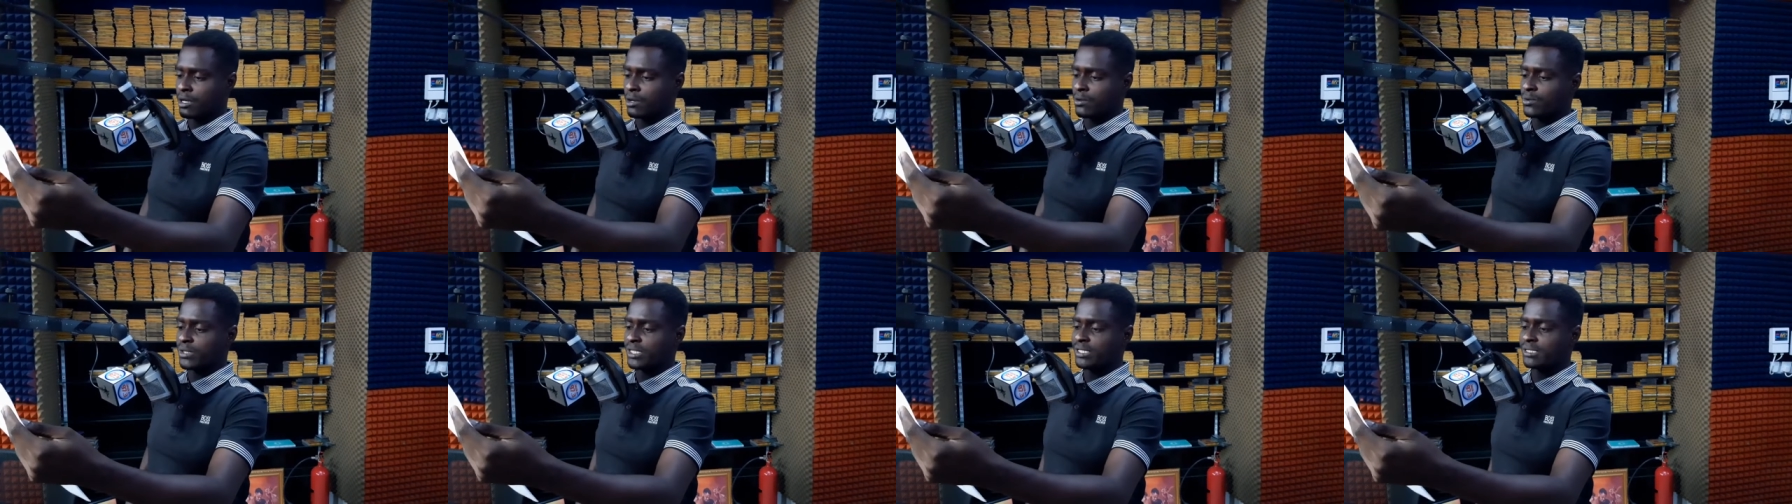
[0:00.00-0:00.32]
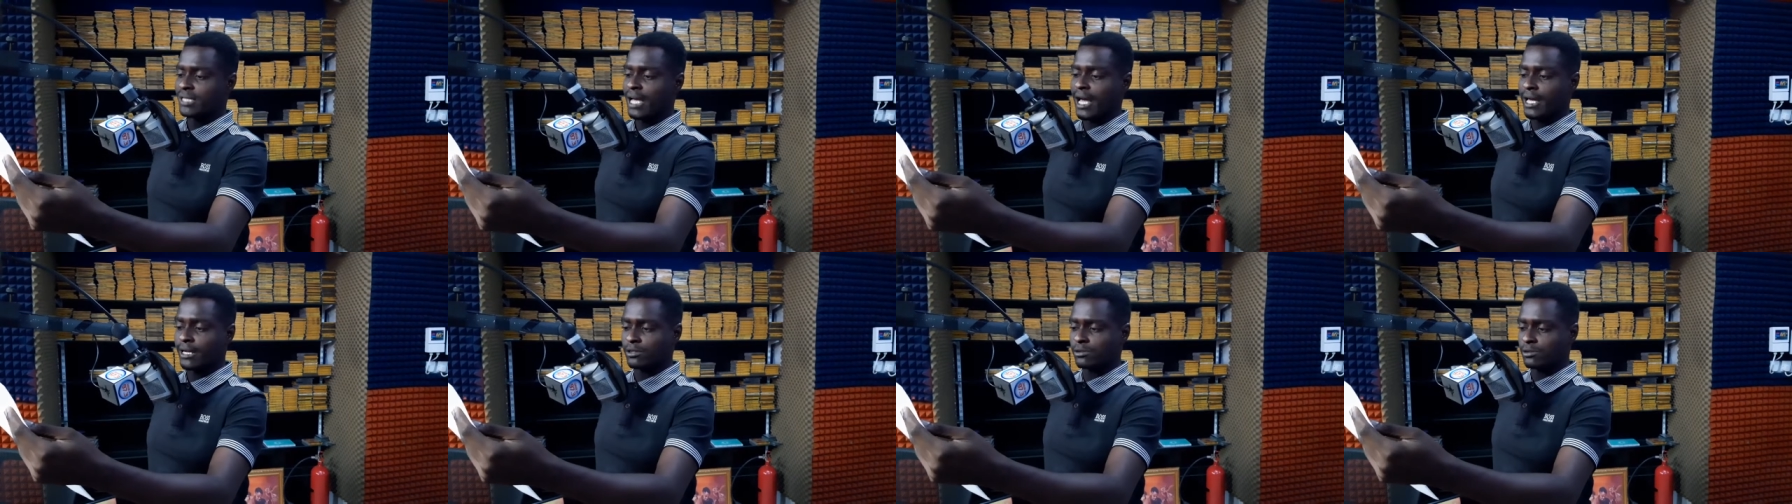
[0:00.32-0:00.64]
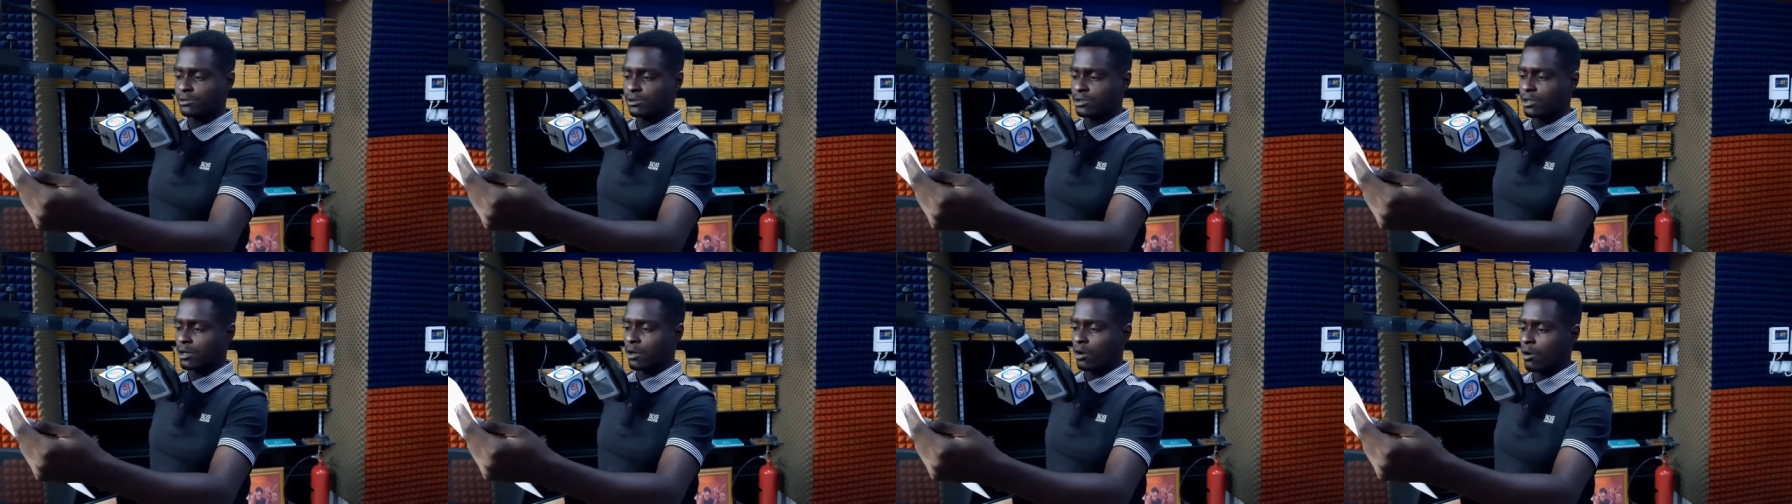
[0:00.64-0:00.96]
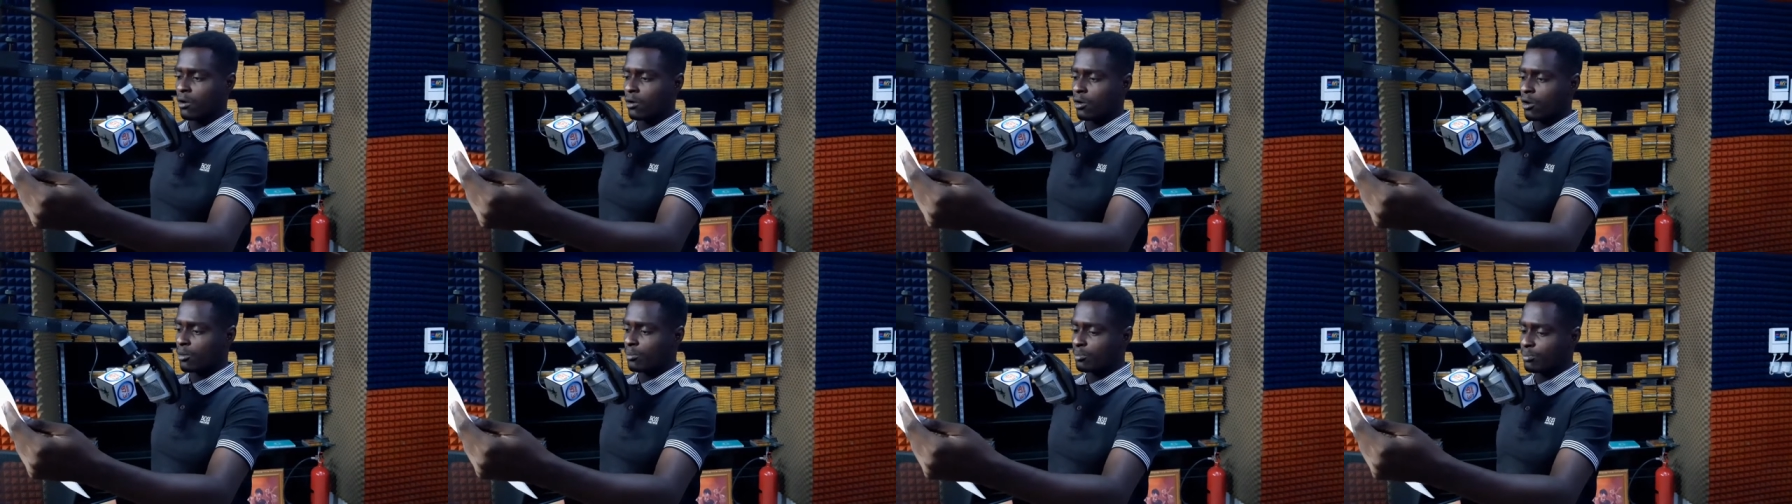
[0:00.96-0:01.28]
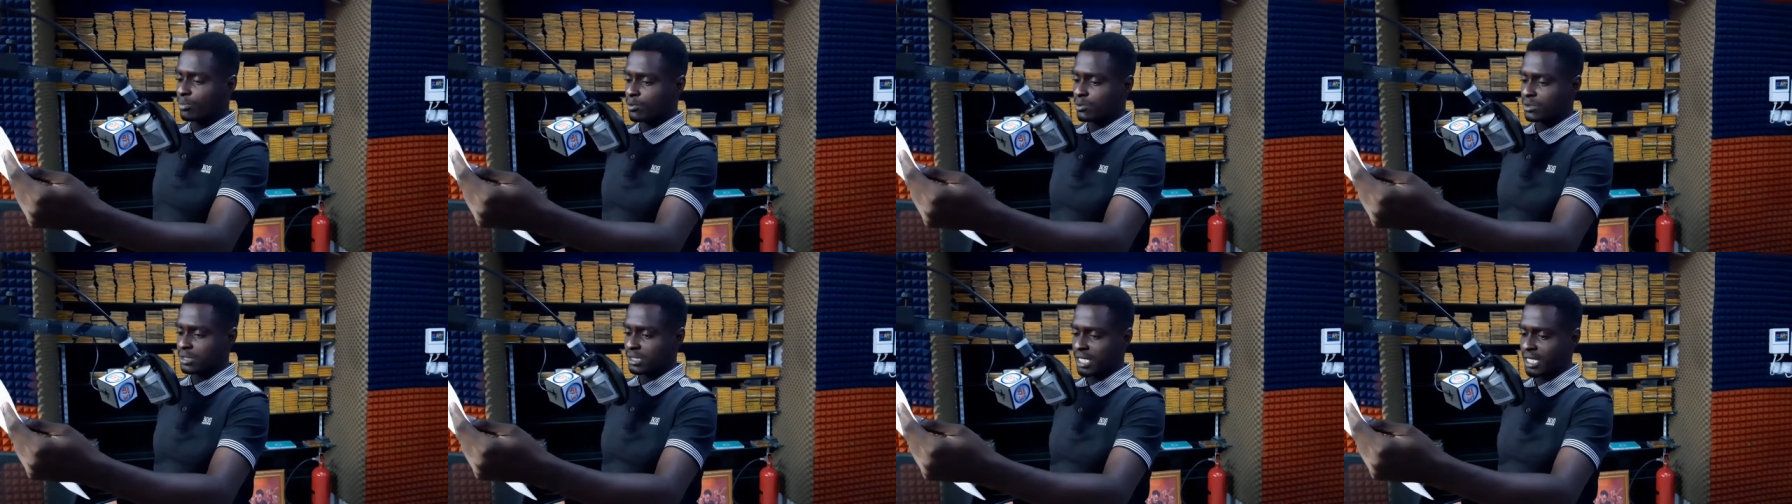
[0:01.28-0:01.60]
recycled, or
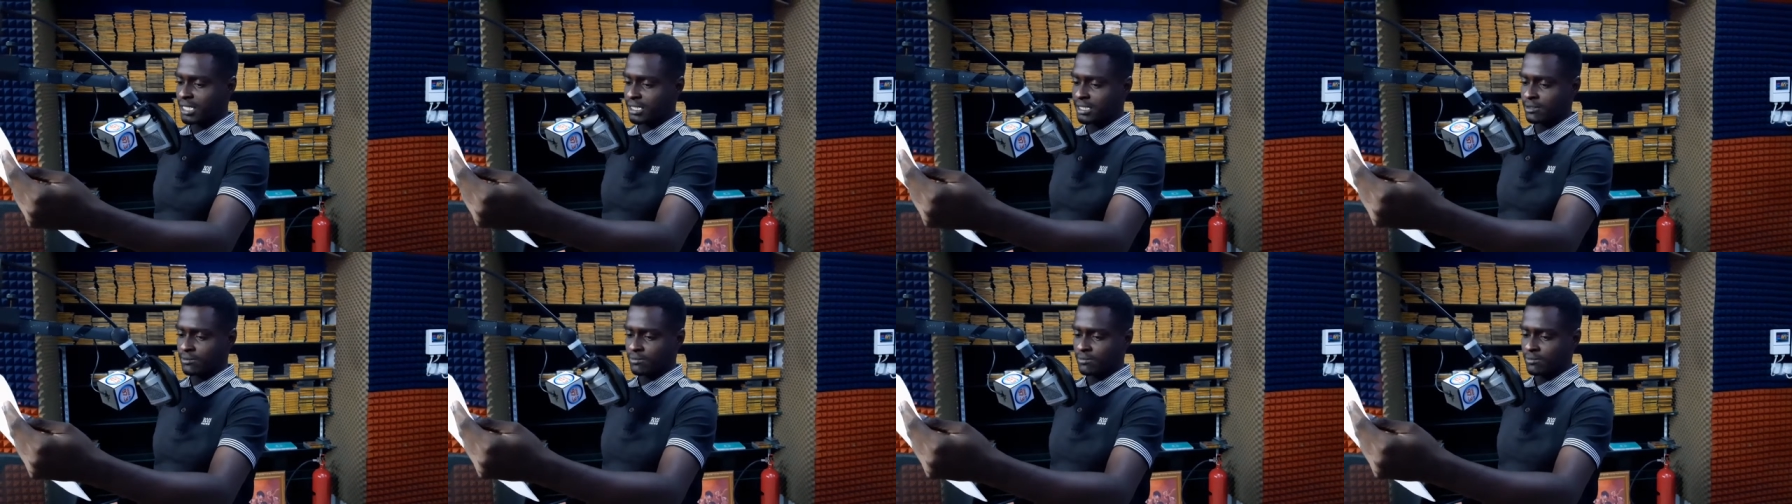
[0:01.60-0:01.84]
composted.